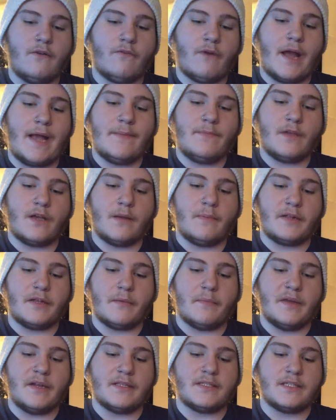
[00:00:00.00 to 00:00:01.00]
right? Could have been
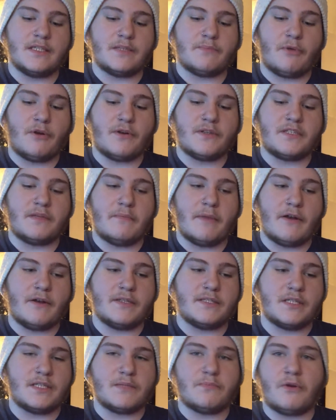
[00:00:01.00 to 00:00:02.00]
committed to this person,
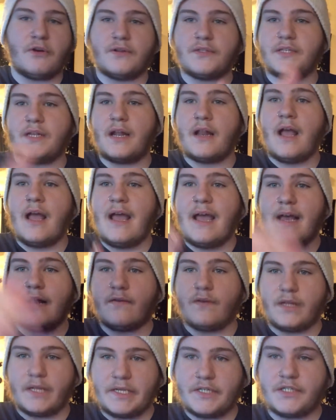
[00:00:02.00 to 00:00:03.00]
married to this person,
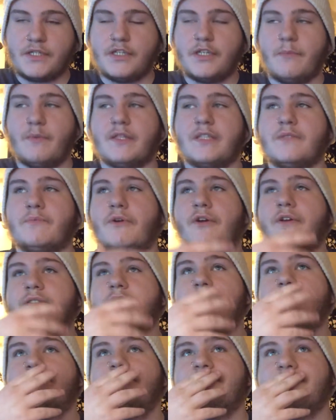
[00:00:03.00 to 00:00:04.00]
in a relationship with this
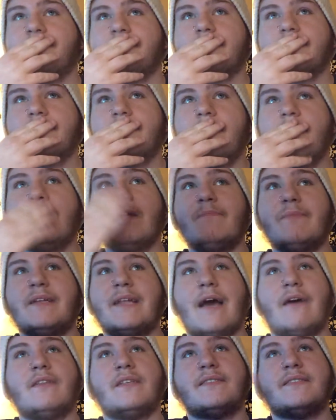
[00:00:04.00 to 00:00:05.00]
person.
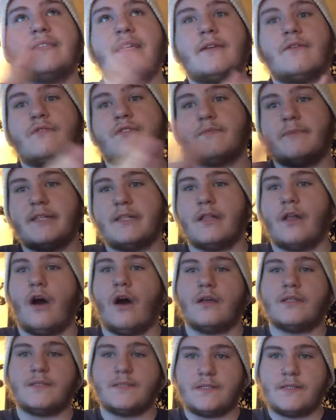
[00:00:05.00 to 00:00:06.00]
But now the signal's been
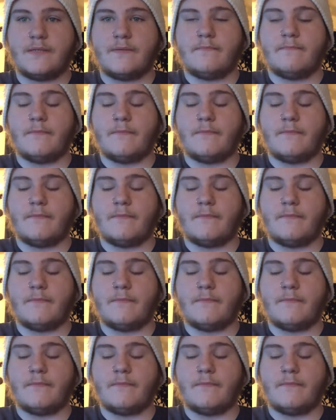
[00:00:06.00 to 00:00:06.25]
lost,